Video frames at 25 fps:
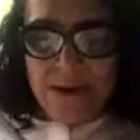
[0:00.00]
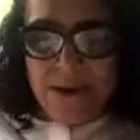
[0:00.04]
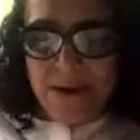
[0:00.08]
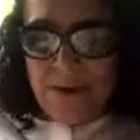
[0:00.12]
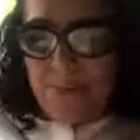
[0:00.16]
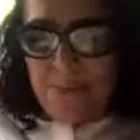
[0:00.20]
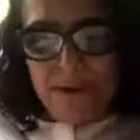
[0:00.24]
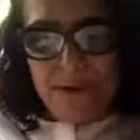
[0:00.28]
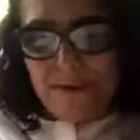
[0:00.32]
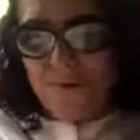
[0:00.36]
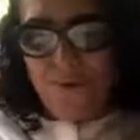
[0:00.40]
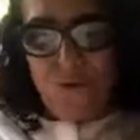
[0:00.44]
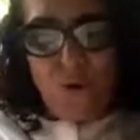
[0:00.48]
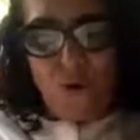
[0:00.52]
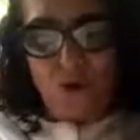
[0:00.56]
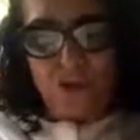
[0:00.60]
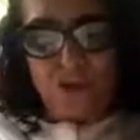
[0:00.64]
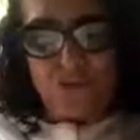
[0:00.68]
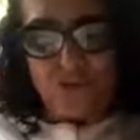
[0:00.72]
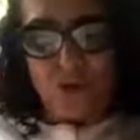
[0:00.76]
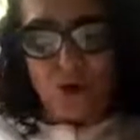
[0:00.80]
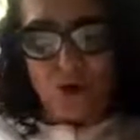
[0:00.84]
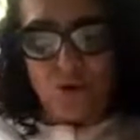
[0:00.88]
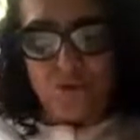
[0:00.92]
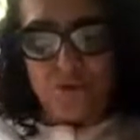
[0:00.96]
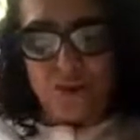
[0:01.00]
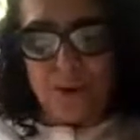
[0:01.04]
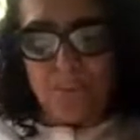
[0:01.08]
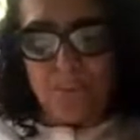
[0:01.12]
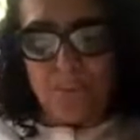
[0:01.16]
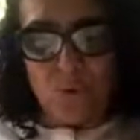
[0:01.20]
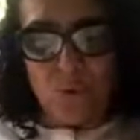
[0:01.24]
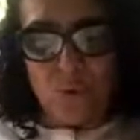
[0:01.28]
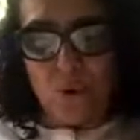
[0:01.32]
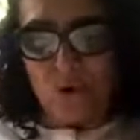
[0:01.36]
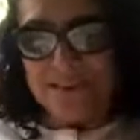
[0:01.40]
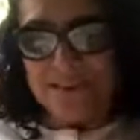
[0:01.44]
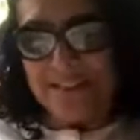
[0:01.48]
Be focused on some
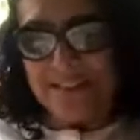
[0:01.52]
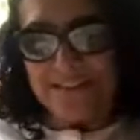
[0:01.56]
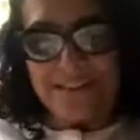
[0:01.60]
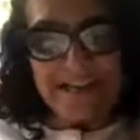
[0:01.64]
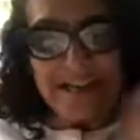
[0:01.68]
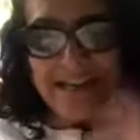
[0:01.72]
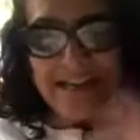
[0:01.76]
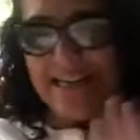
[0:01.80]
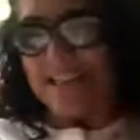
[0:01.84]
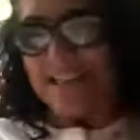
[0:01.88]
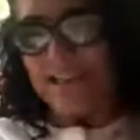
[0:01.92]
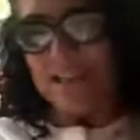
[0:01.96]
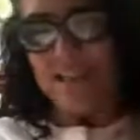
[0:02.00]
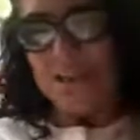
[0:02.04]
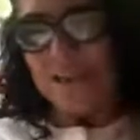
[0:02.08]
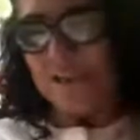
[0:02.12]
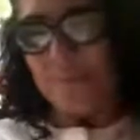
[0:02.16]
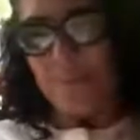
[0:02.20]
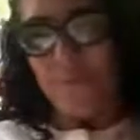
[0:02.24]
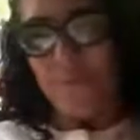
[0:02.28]
goal, then the relationship